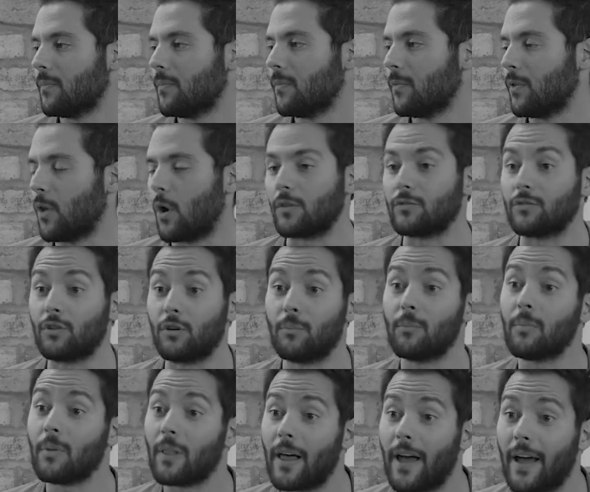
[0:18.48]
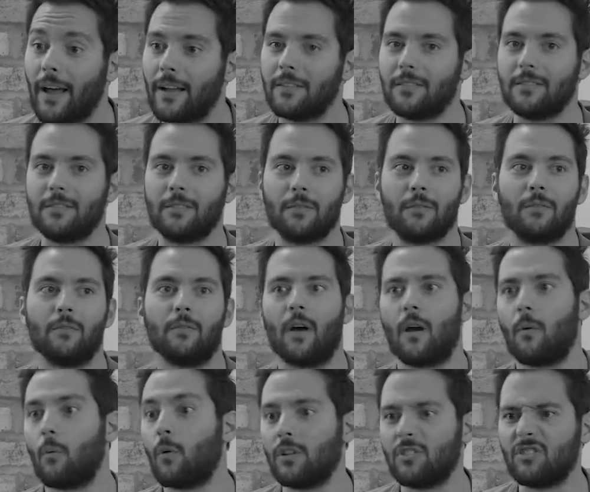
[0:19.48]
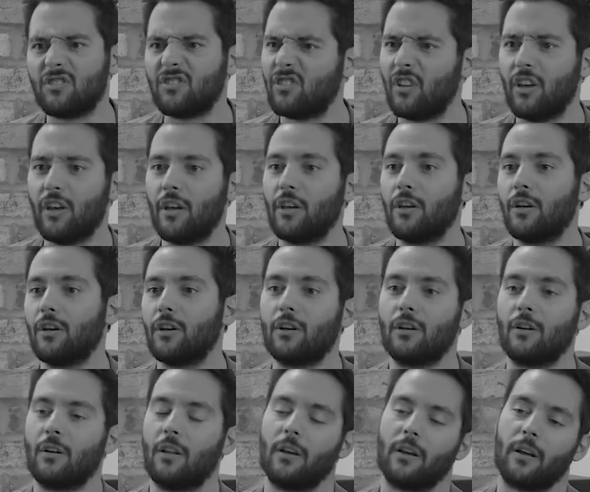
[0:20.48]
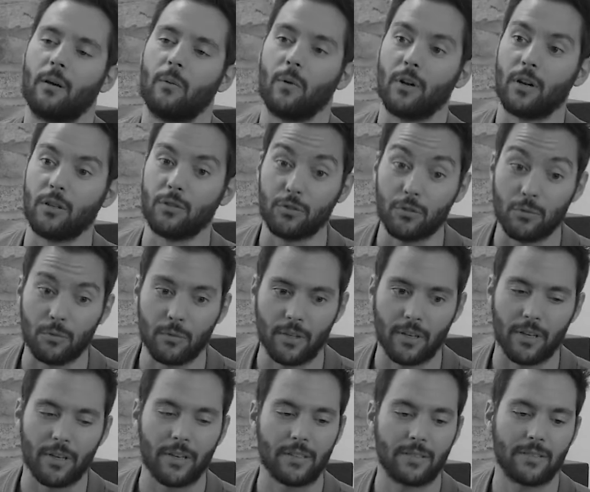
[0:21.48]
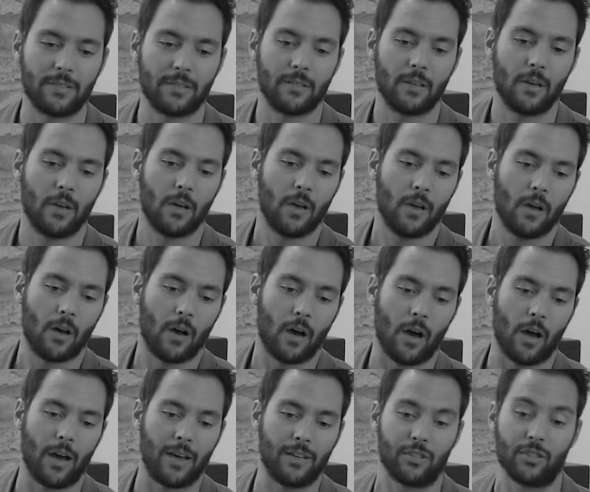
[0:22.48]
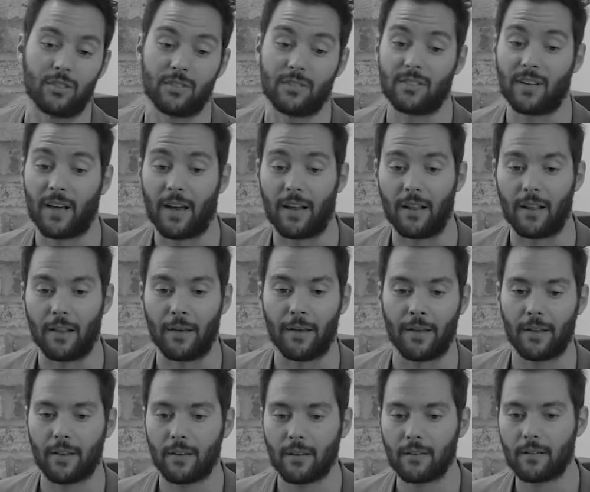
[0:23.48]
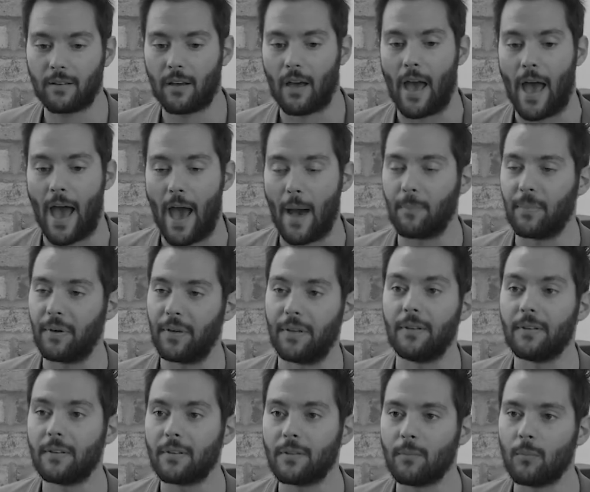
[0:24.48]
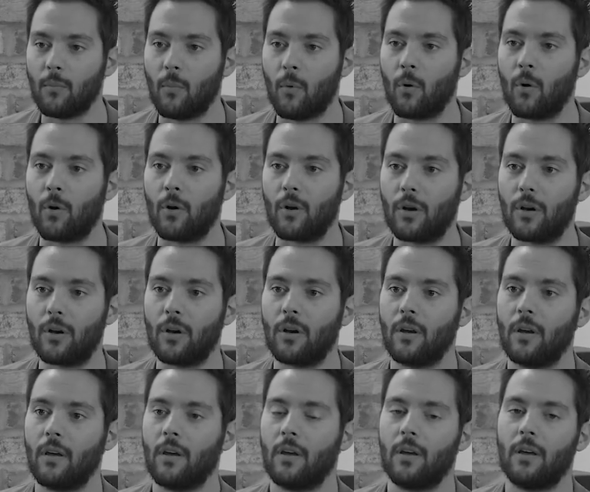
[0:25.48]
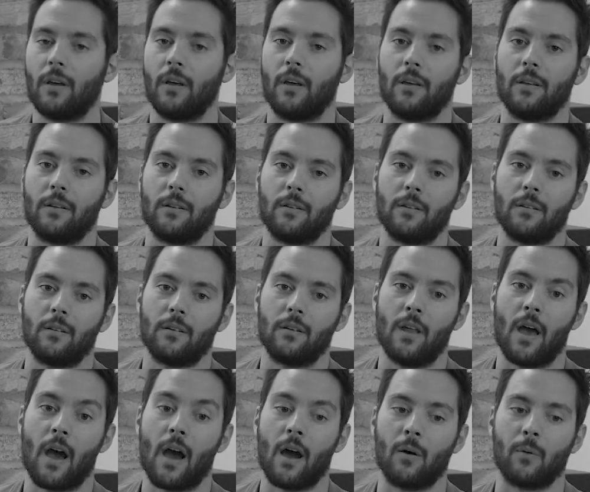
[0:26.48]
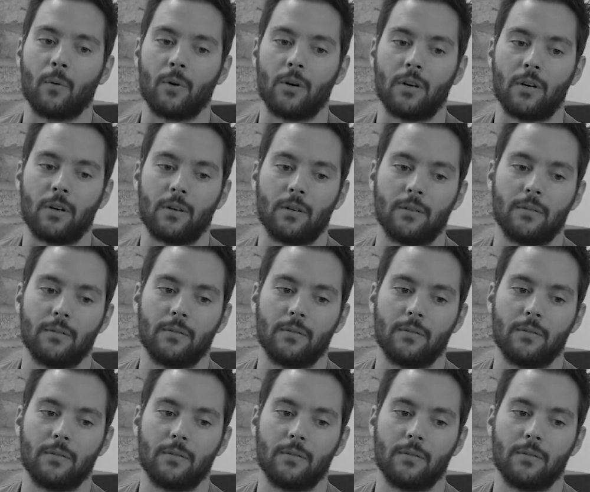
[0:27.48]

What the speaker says: long-term plans of I want to stay here and like I want to do this. It just kind of like happened more, and now we're